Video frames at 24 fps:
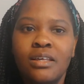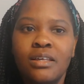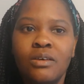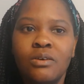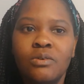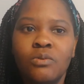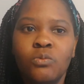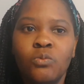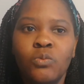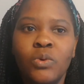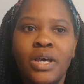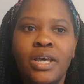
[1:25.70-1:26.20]

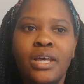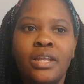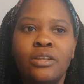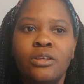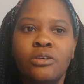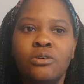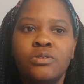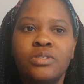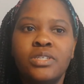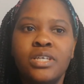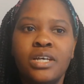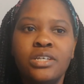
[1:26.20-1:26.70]
when
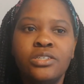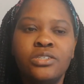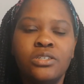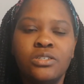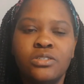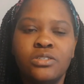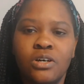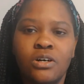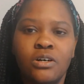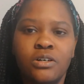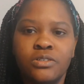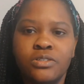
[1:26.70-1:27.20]
you teach
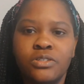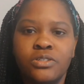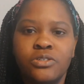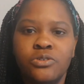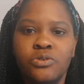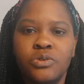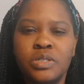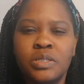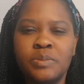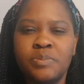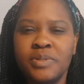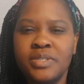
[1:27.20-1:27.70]
adults,
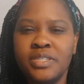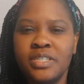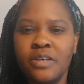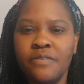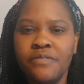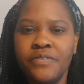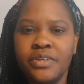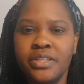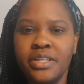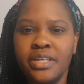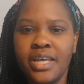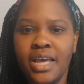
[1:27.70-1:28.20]
you're
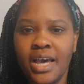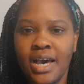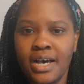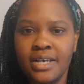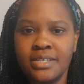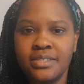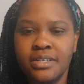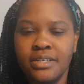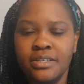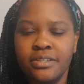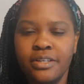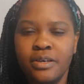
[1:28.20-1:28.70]
specifically
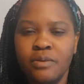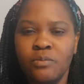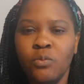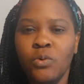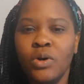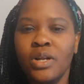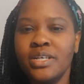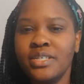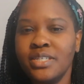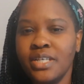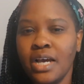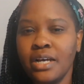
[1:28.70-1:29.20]
asking them
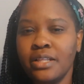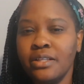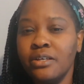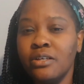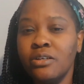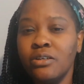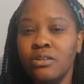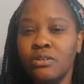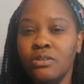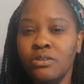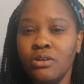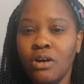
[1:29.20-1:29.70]
what
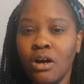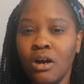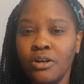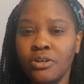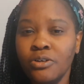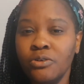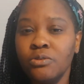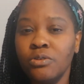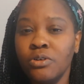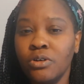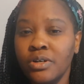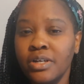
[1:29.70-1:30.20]
exactly are
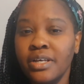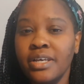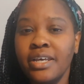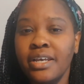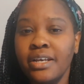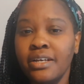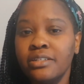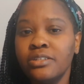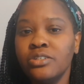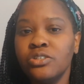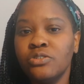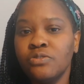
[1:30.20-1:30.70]
you learning
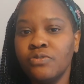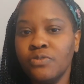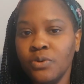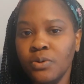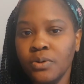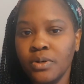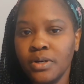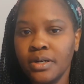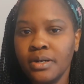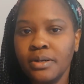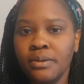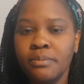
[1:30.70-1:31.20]
English
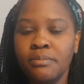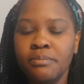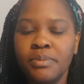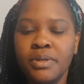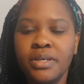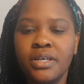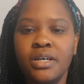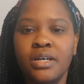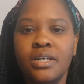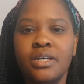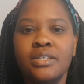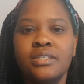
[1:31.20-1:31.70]
for?
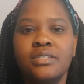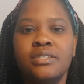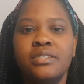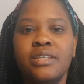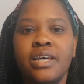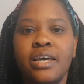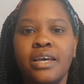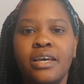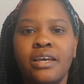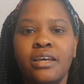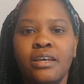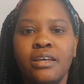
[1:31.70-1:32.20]
Because
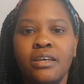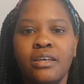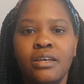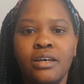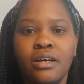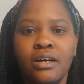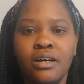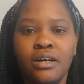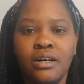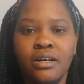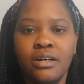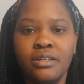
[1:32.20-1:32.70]
they
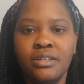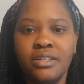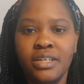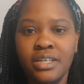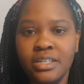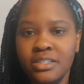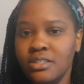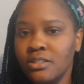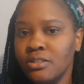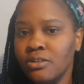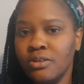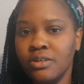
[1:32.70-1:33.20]

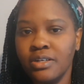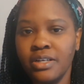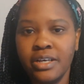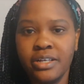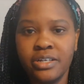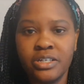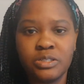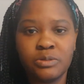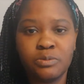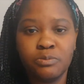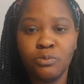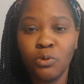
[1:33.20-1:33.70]
need to learn
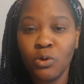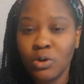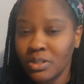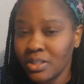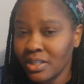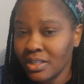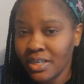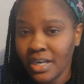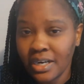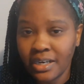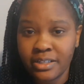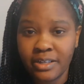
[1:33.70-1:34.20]
English more
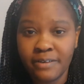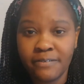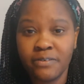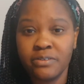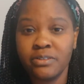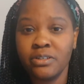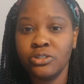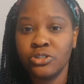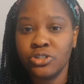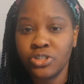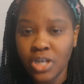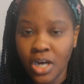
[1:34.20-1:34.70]
than likely for
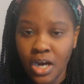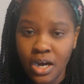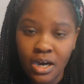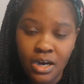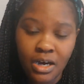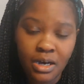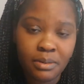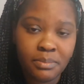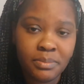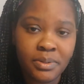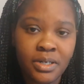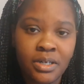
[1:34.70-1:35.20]
their
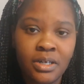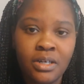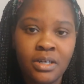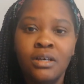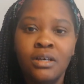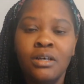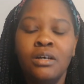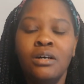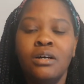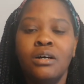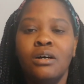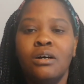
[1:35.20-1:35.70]
job,
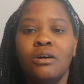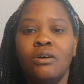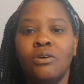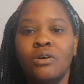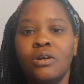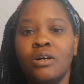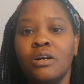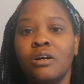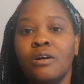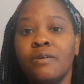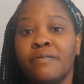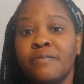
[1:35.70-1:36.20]

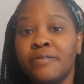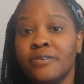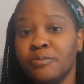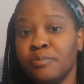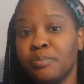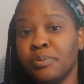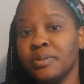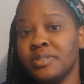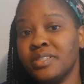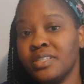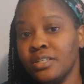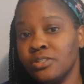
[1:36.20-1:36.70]
or for
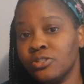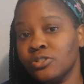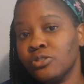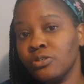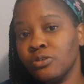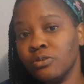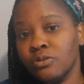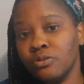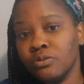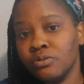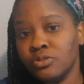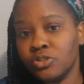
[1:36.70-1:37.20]

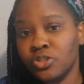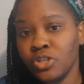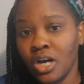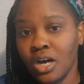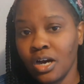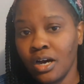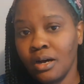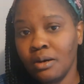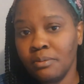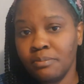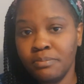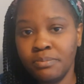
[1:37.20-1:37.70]
potential
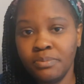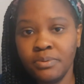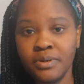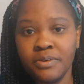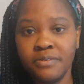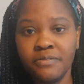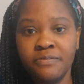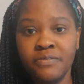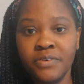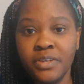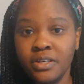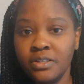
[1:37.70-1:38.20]
job
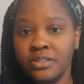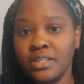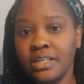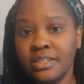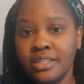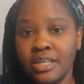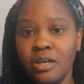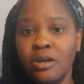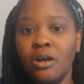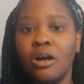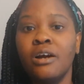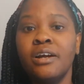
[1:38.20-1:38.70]
field that
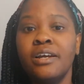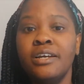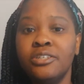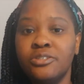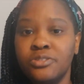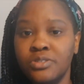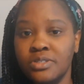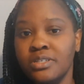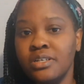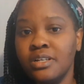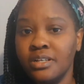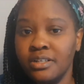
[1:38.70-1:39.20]
they are
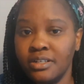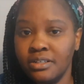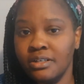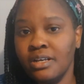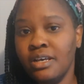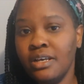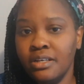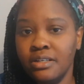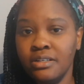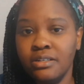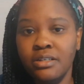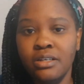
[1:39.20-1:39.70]
interested
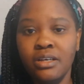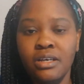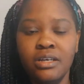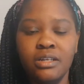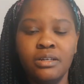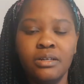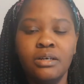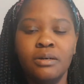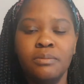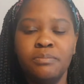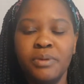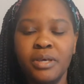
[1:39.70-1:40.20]

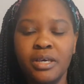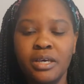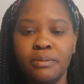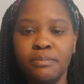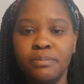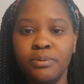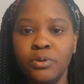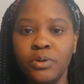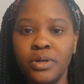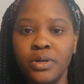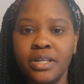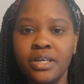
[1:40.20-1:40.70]
in being
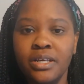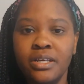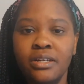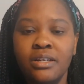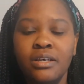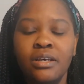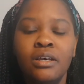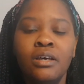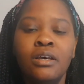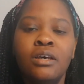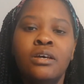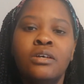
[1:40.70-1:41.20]
employed in.
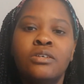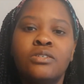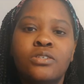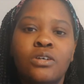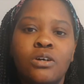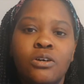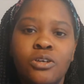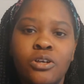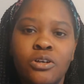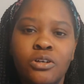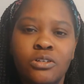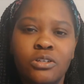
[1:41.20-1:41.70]

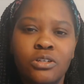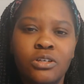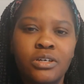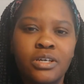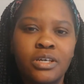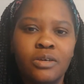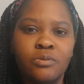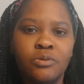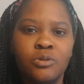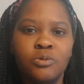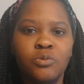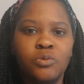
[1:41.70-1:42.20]
So you're
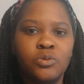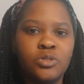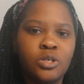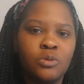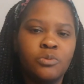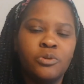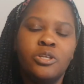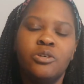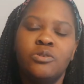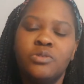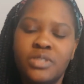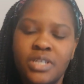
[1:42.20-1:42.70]
looking. So
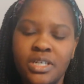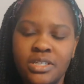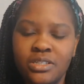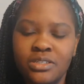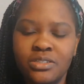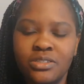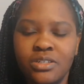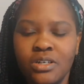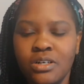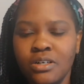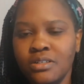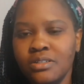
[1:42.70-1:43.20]
when you teach
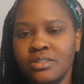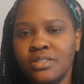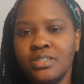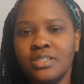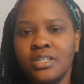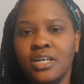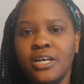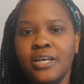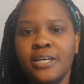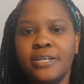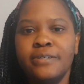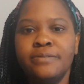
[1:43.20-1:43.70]
adults,
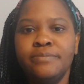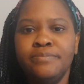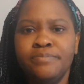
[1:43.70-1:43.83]
like